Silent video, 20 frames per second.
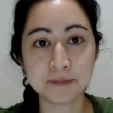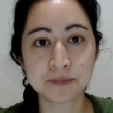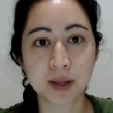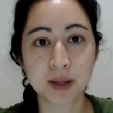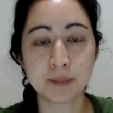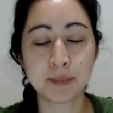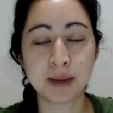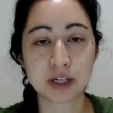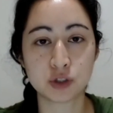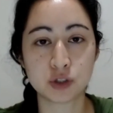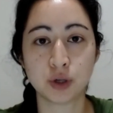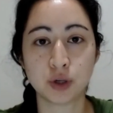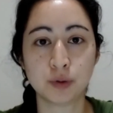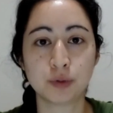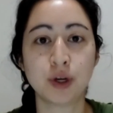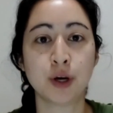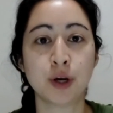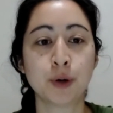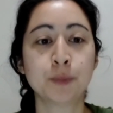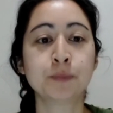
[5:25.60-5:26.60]

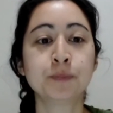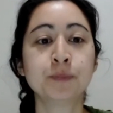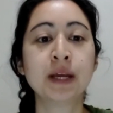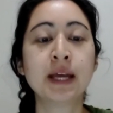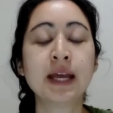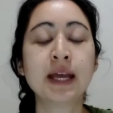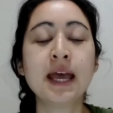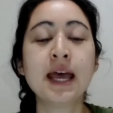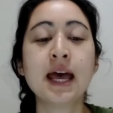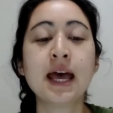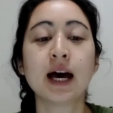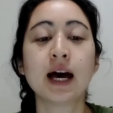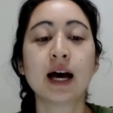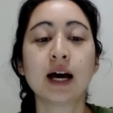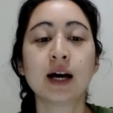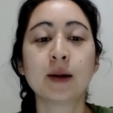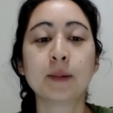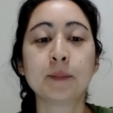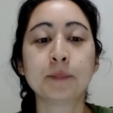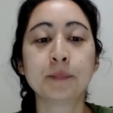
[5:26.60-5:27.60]
metronome.
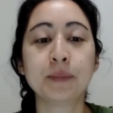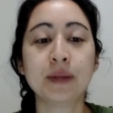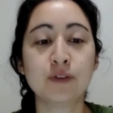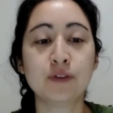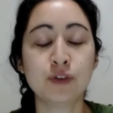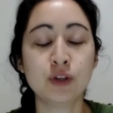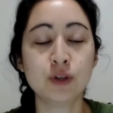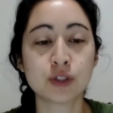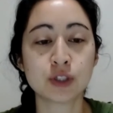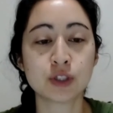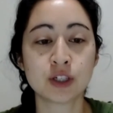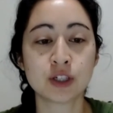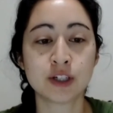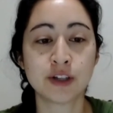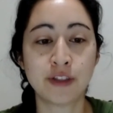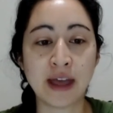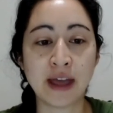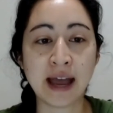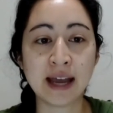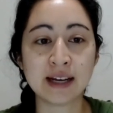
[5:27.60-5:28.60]
If you search
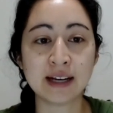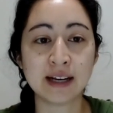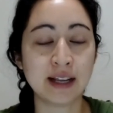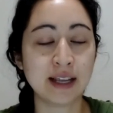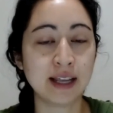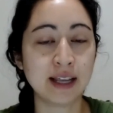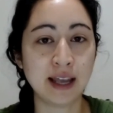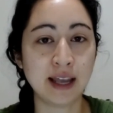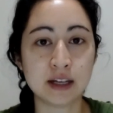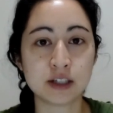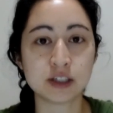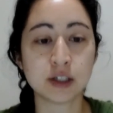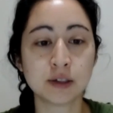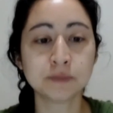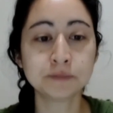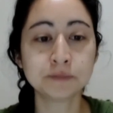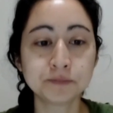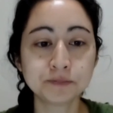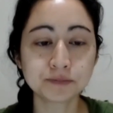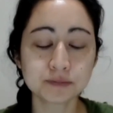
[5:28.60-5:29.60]
that and hit
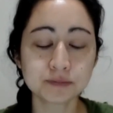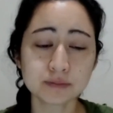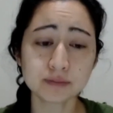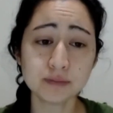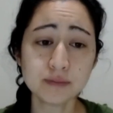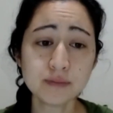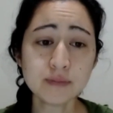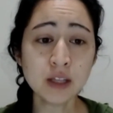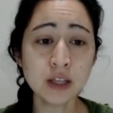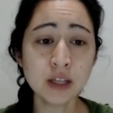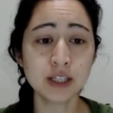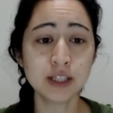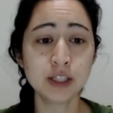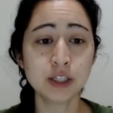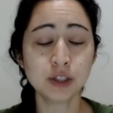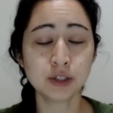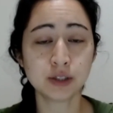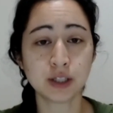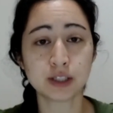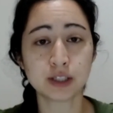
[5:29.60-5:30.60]
enter,
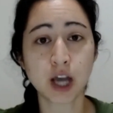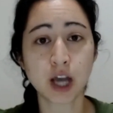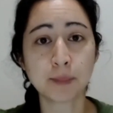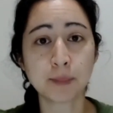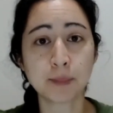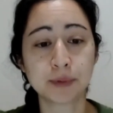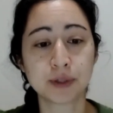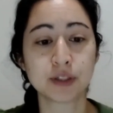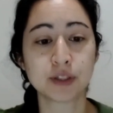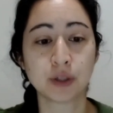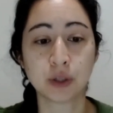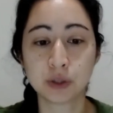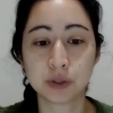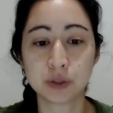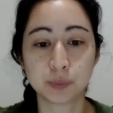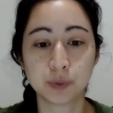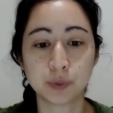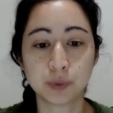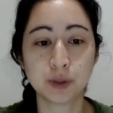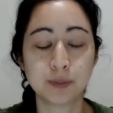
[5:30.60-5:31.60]
the top
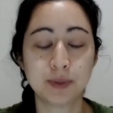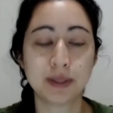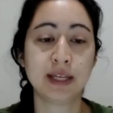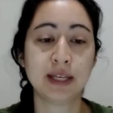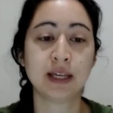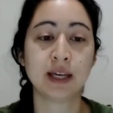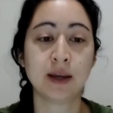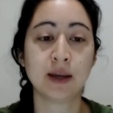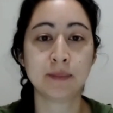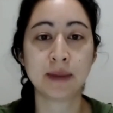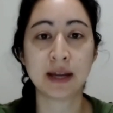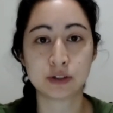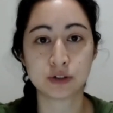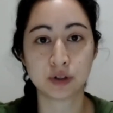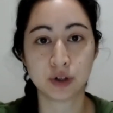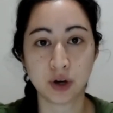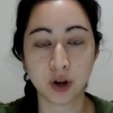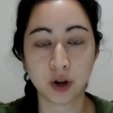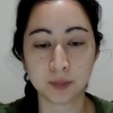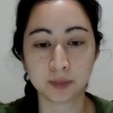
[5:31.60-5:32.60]
result will be a
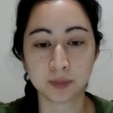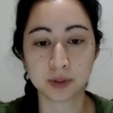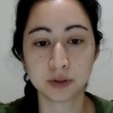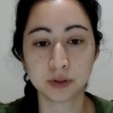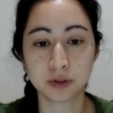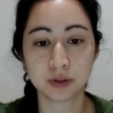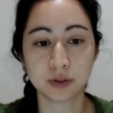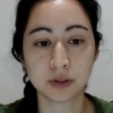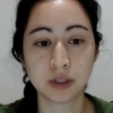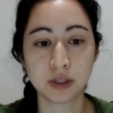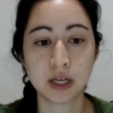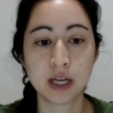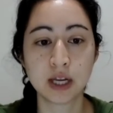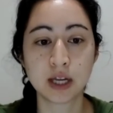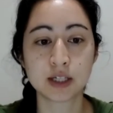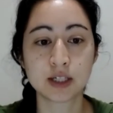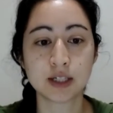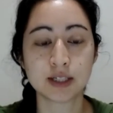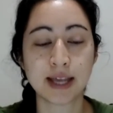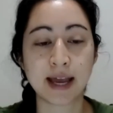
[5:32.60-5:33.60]
metronome. Google
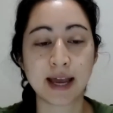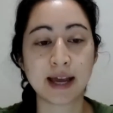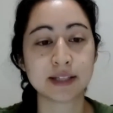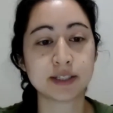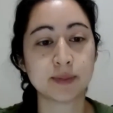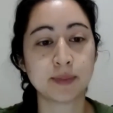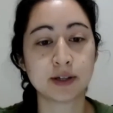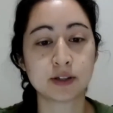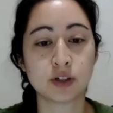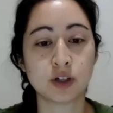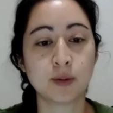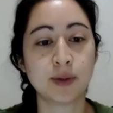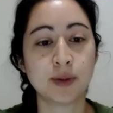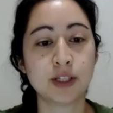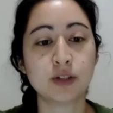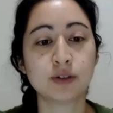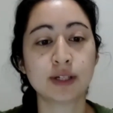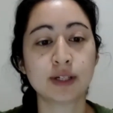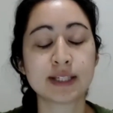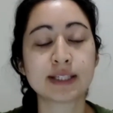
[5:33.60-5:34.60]
just has a metronome, and
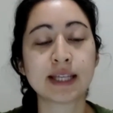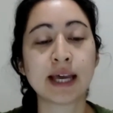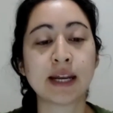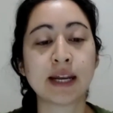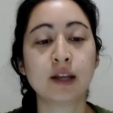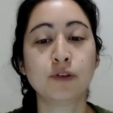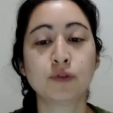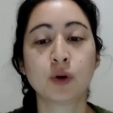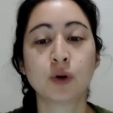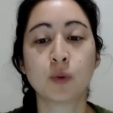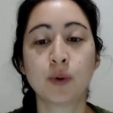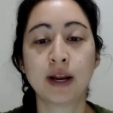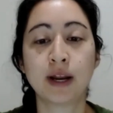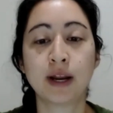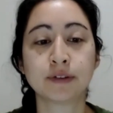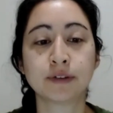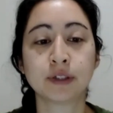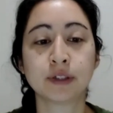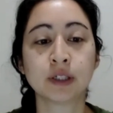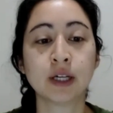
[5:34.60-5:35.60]
you can set it for
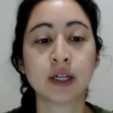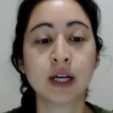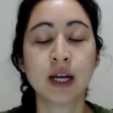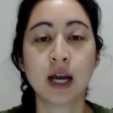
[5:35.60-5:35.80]
whatever